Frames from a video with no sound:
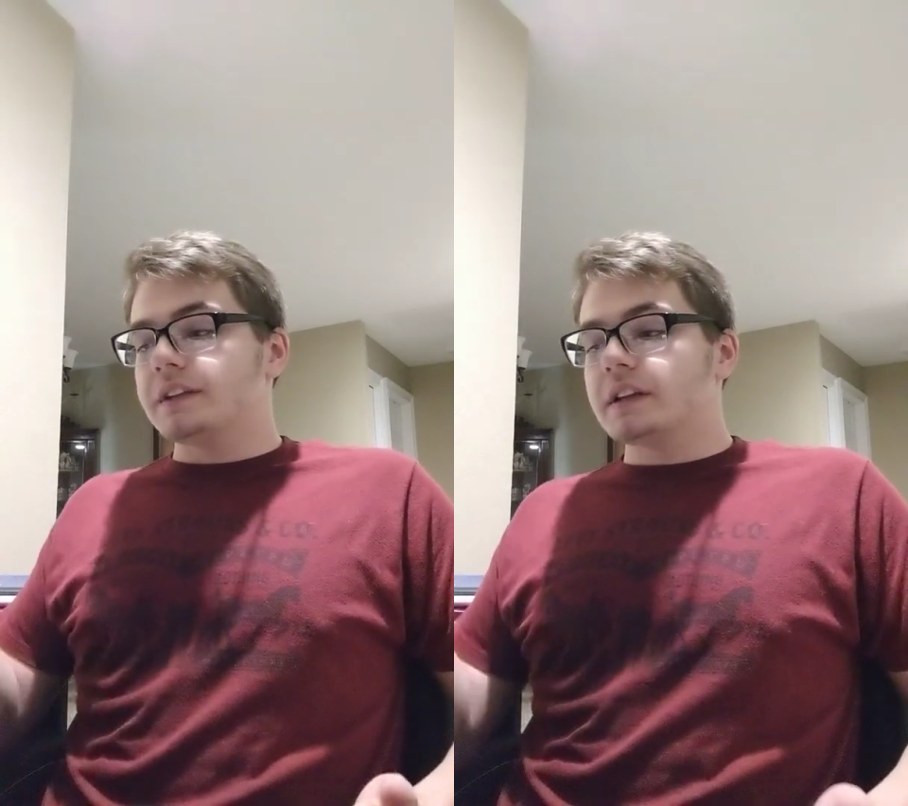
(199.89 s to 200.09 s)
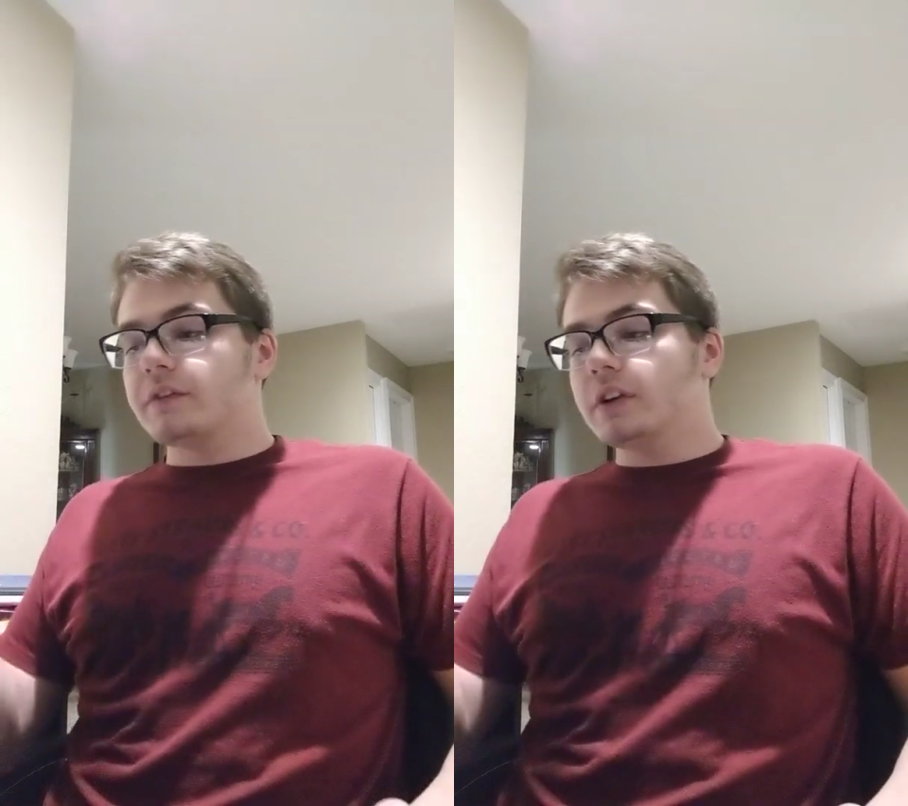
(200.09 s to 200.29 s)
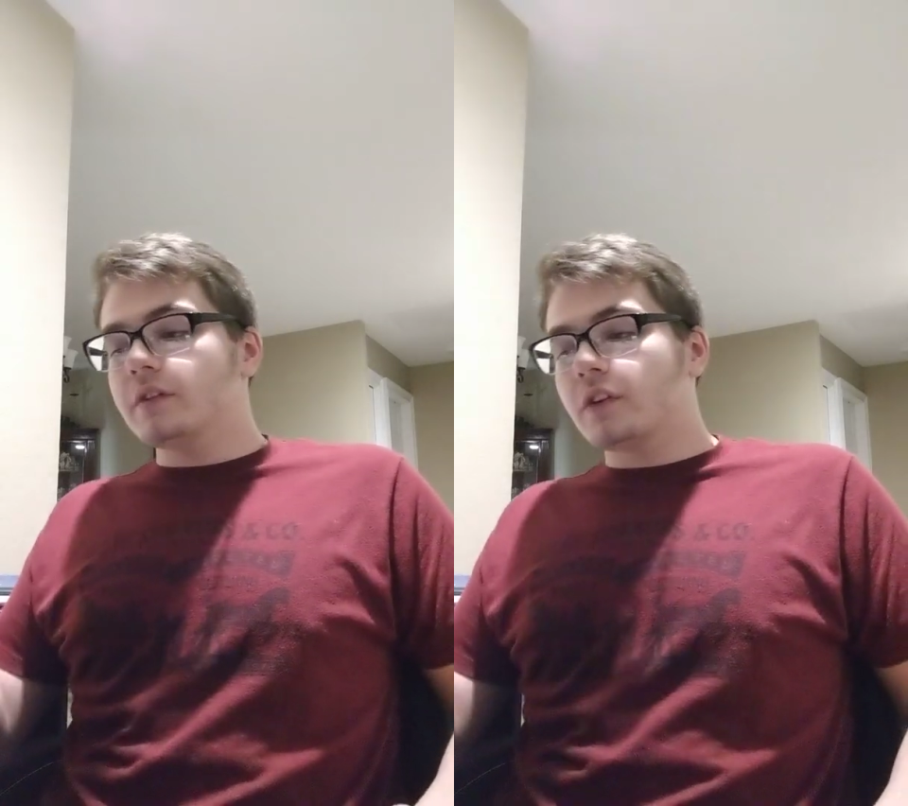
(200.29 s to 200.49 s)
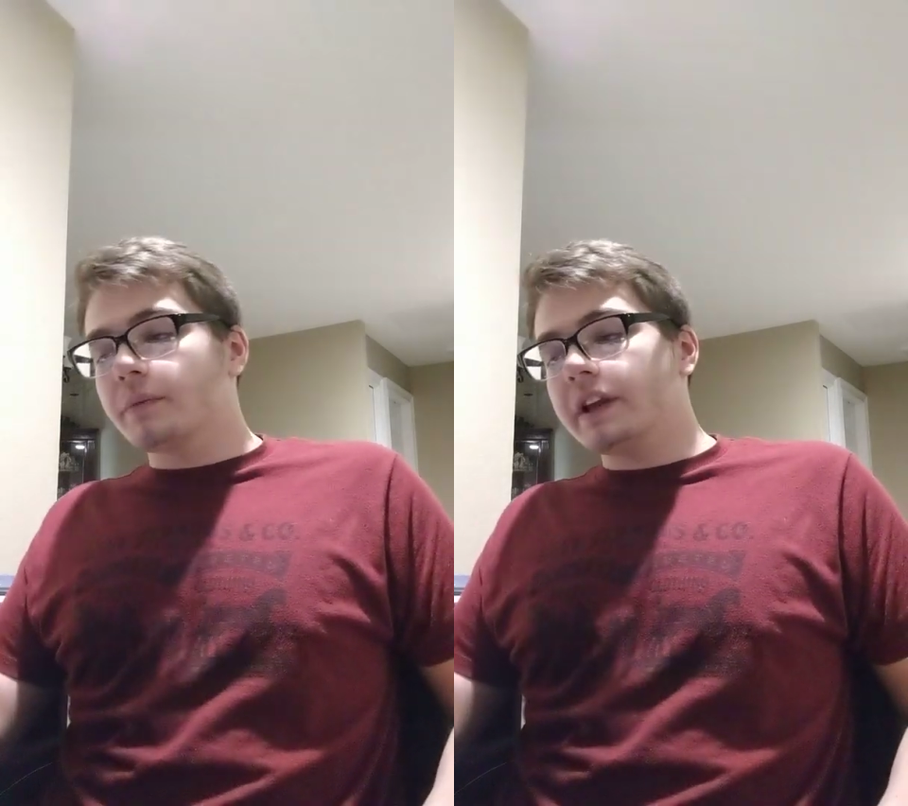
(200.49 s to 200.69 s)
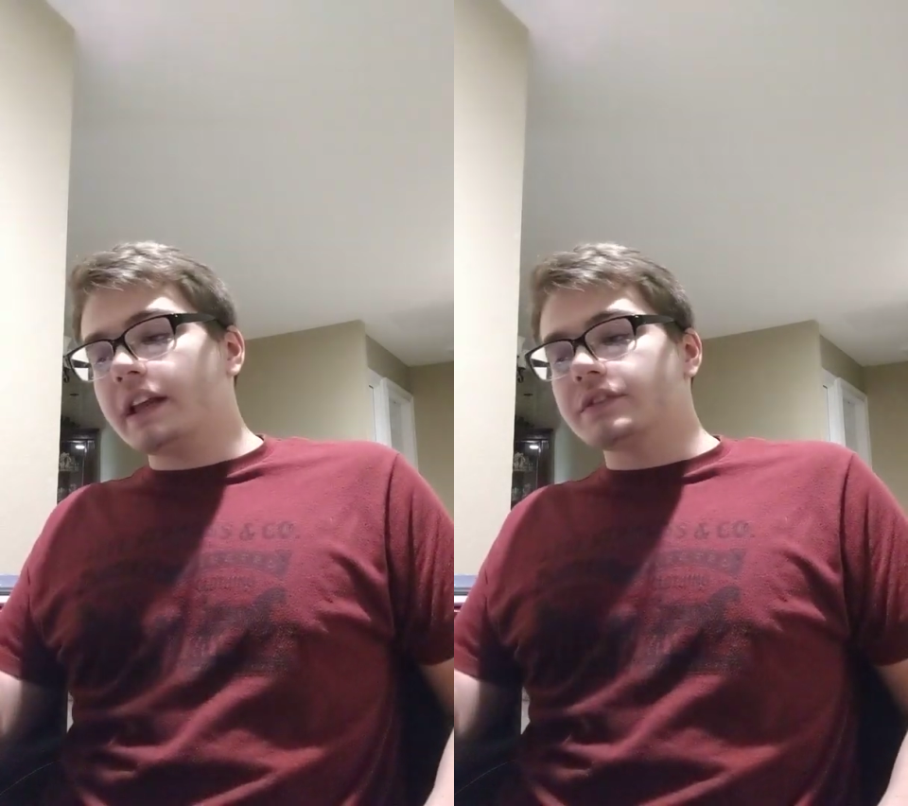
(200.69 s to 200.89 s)
it's time for you to
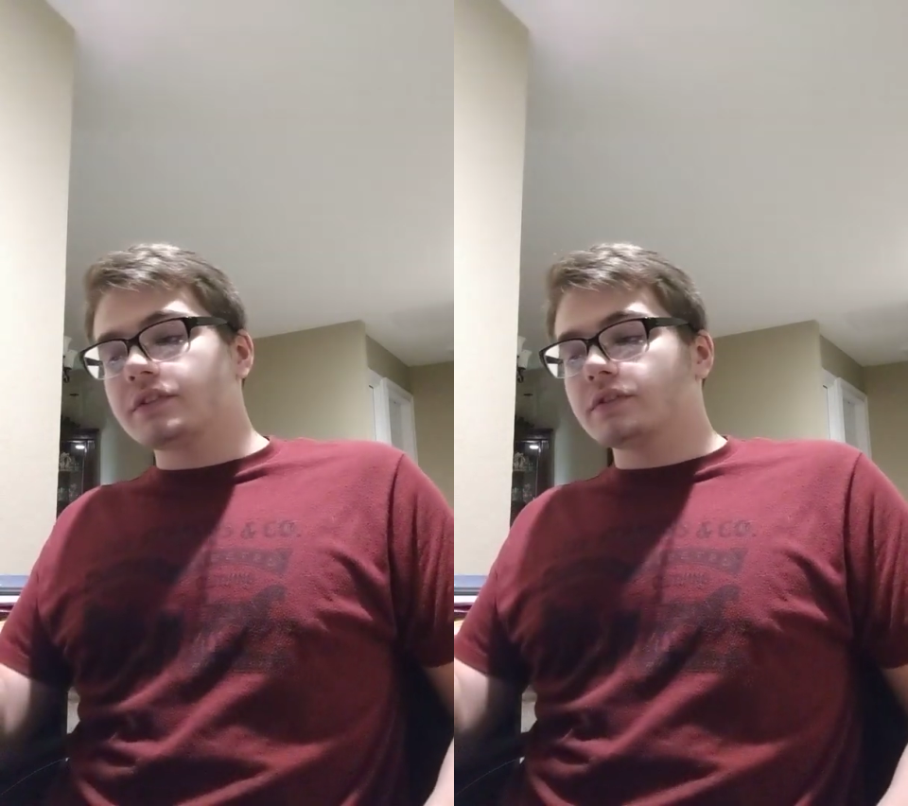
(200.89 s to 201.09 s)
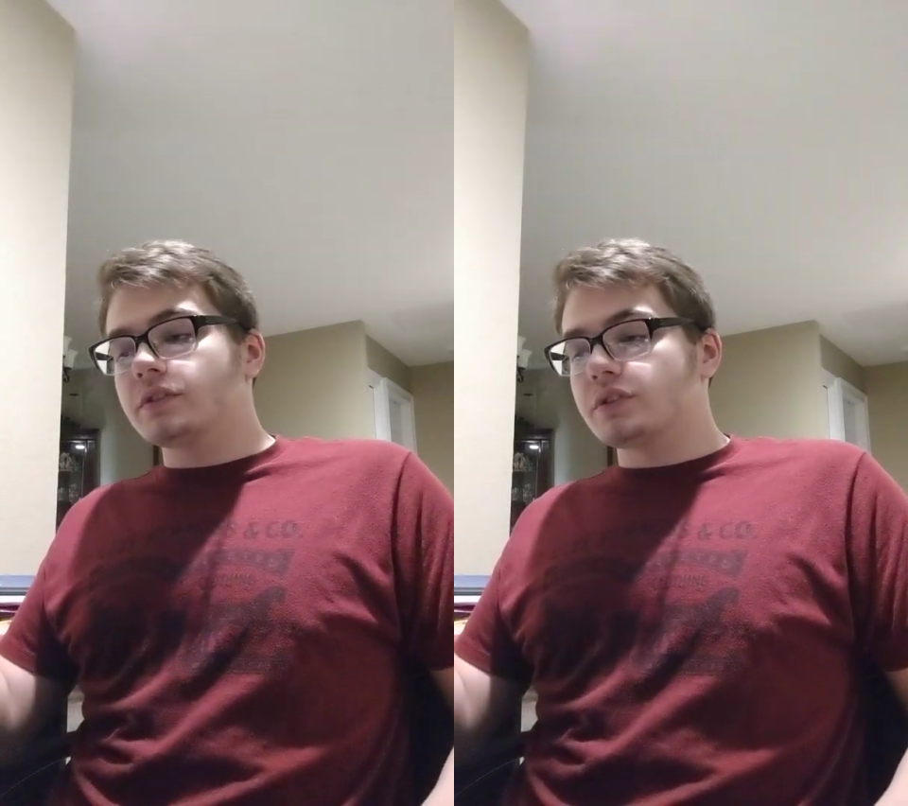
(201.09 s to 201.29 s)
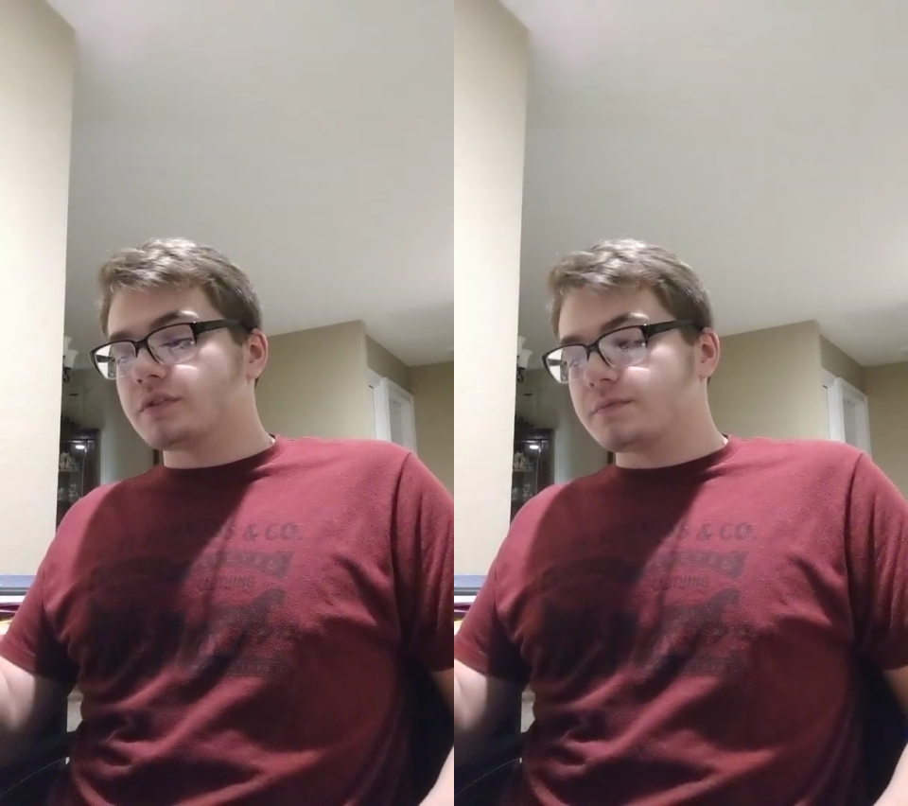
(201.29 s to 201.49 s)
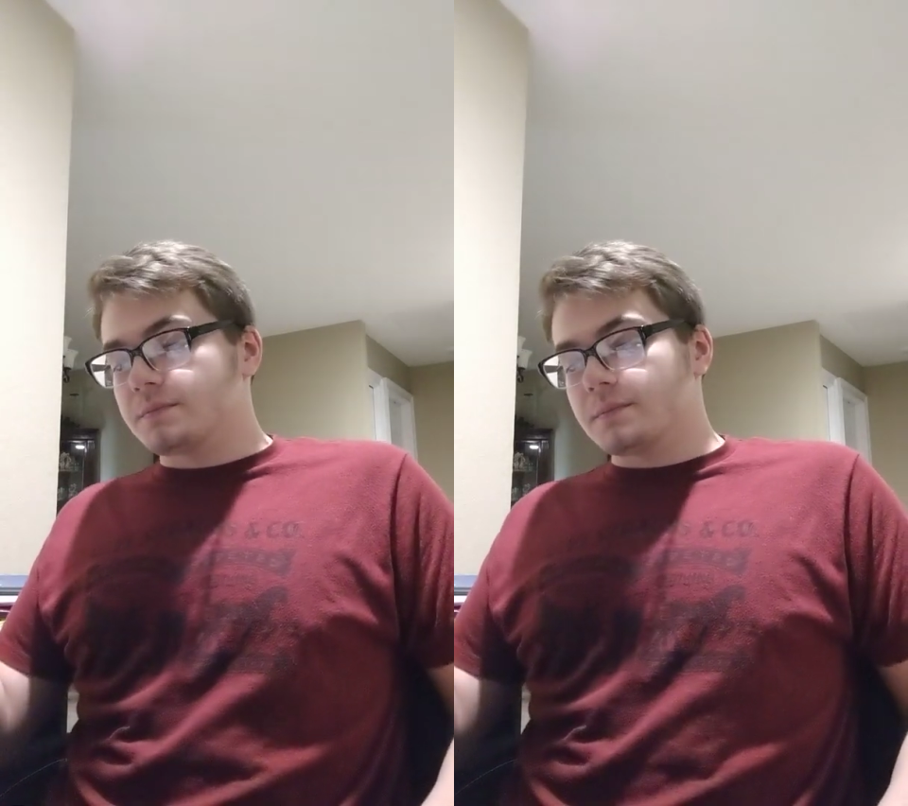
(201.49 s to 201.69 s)
formulate a solution.